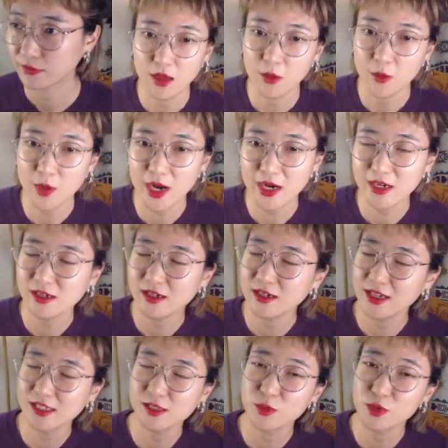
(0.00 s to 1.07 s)
Alright,
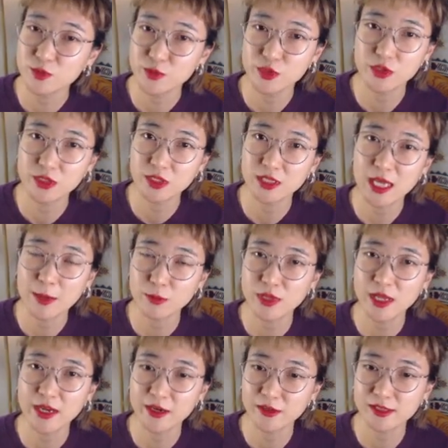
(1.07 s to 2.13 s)
let's move to the
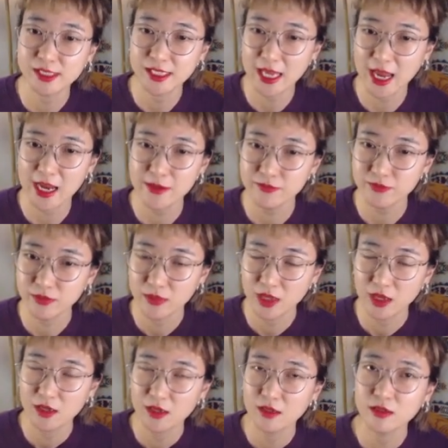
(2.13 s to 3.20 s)
non-players game.
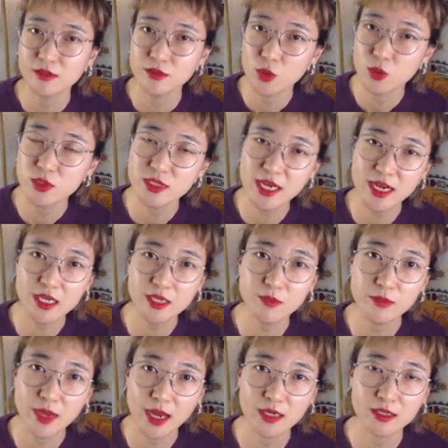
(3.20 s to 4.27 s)
Don't they
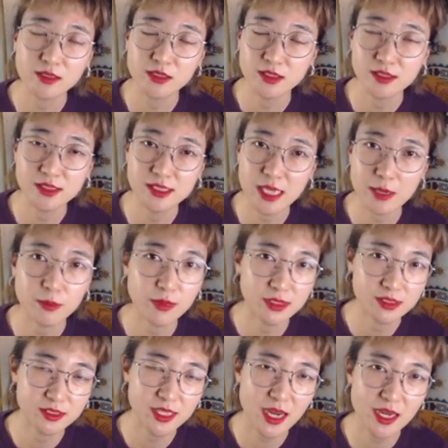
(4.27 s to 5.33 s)
make the same
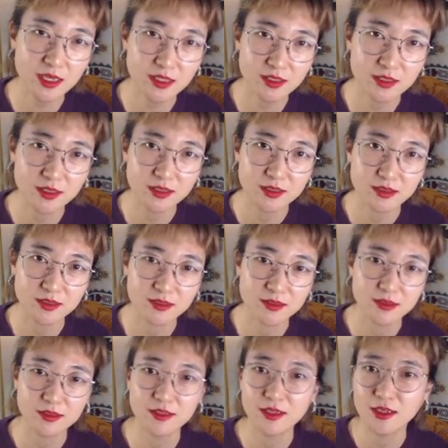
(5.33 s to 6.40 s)
mistake?
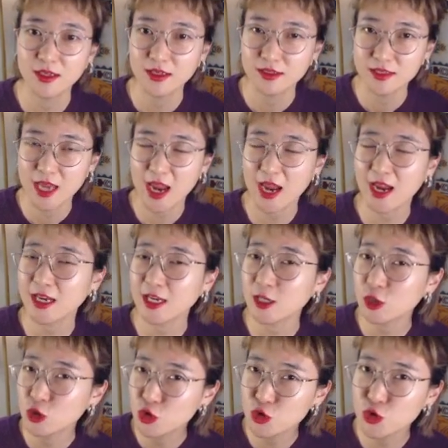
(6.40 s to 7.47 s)
They
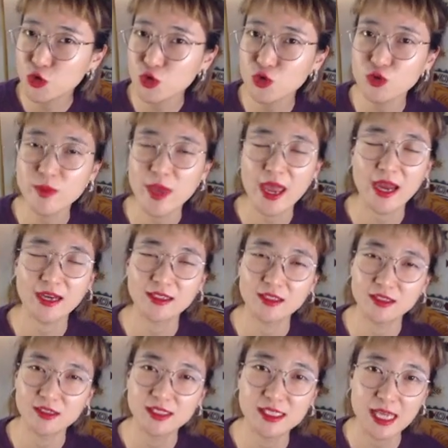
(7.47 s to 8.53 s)
do make
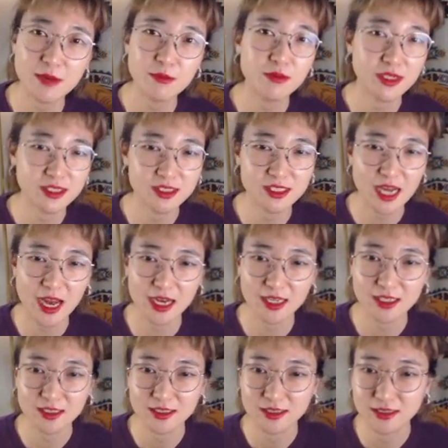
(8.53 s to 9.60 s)
the same
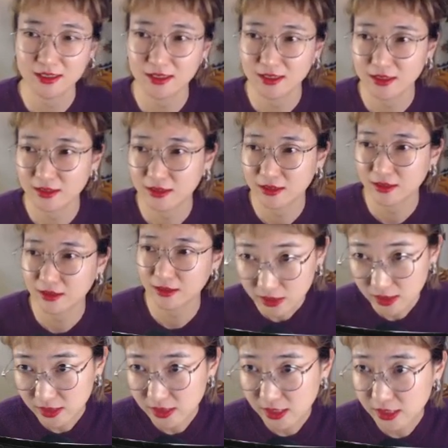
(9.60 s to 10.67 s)
mistake.
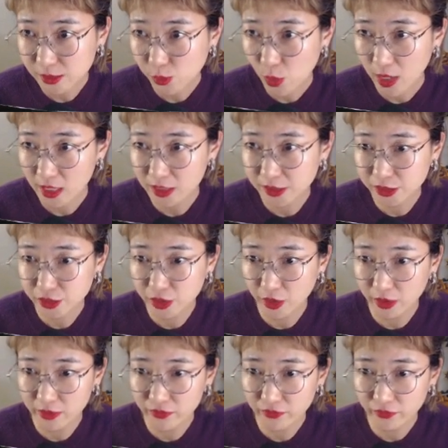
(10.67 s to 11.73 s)
This is White's
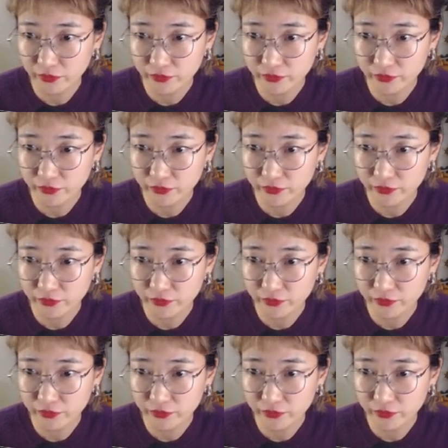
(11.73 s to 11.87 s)
turn.